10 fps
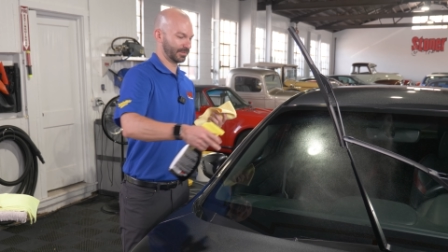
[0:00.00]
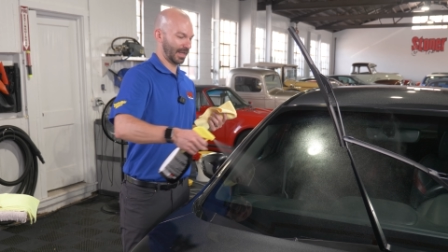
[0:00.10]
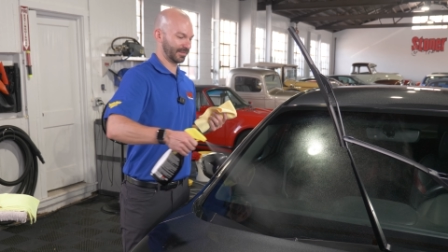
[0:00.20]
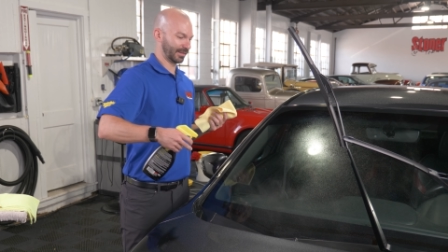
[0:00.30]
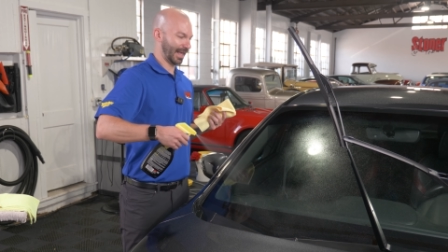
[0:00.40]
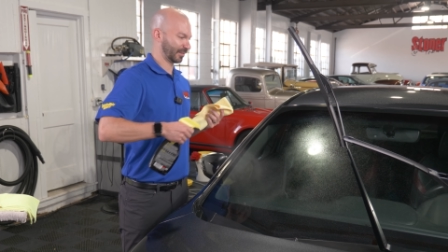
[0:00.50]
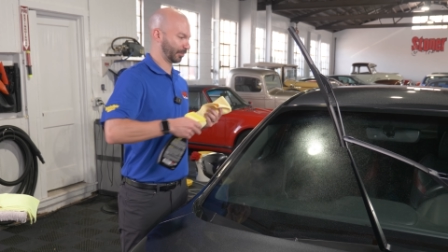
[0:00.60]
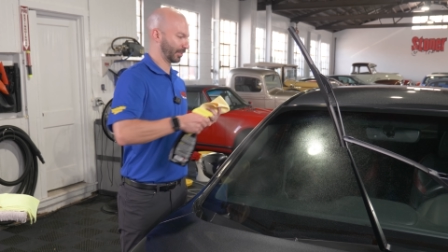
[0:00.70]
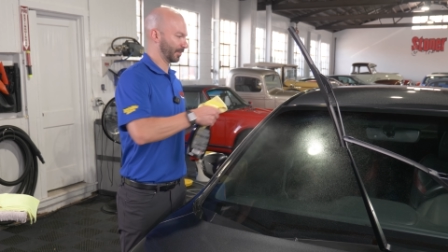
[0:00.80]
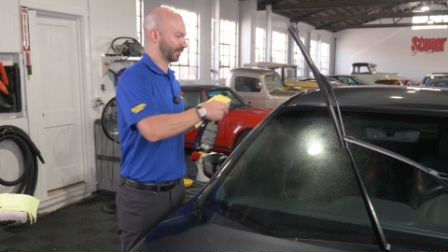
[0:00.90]
as the last
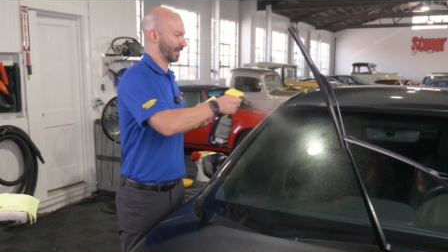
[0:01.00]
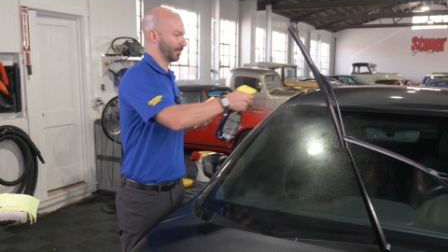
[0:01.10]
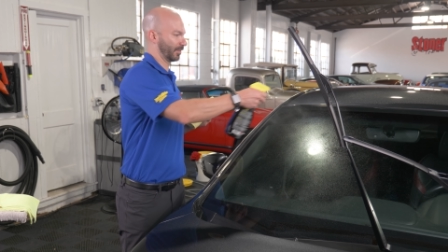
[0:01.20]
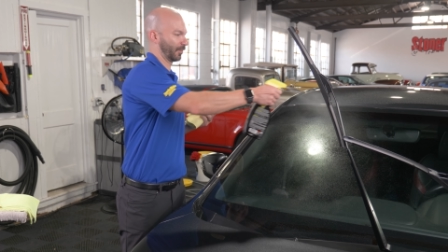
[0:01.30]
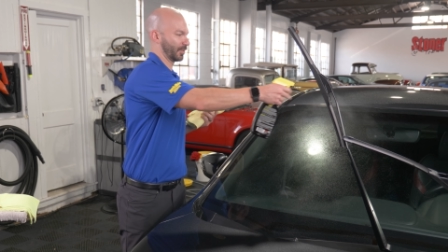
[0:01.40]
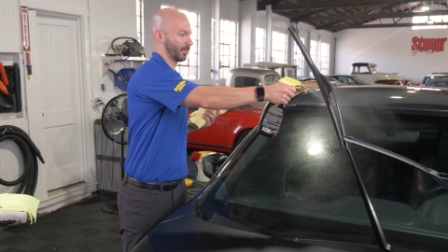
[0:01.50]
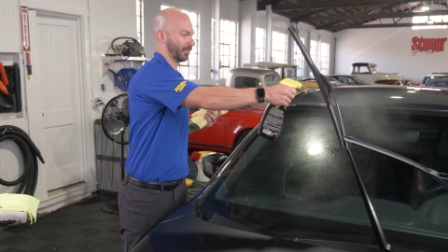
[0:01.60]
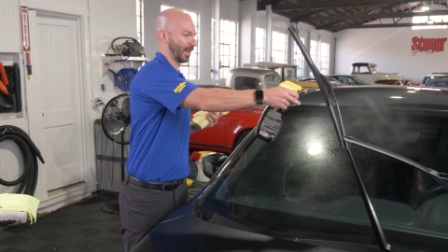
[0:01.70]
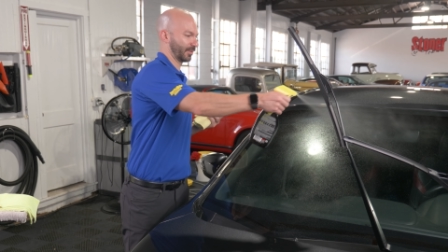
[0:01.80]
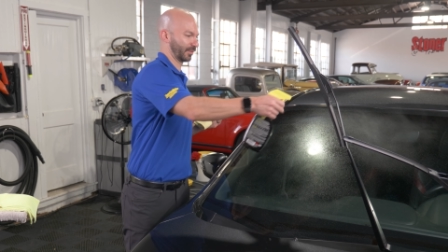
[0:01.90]
prep step before you
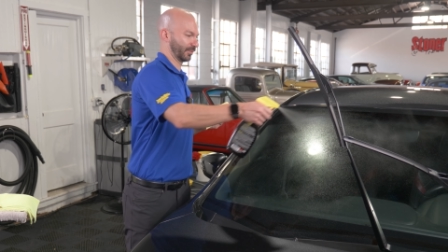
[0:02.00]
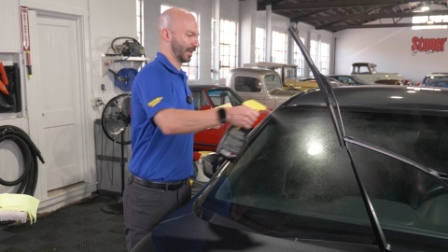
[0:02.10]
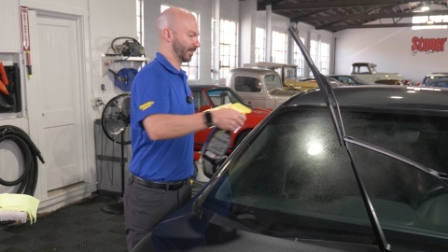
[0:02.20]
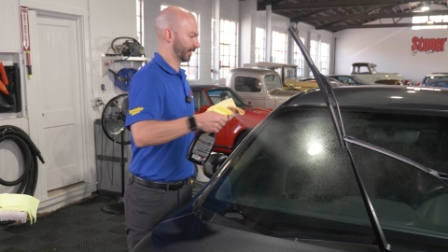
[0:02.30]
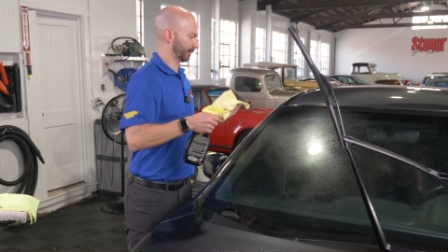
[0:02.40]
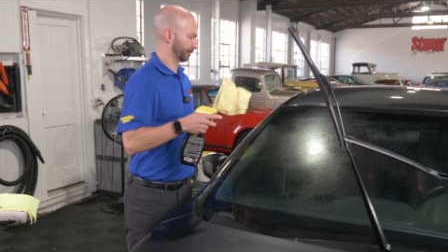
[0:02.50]
apply your ceramic.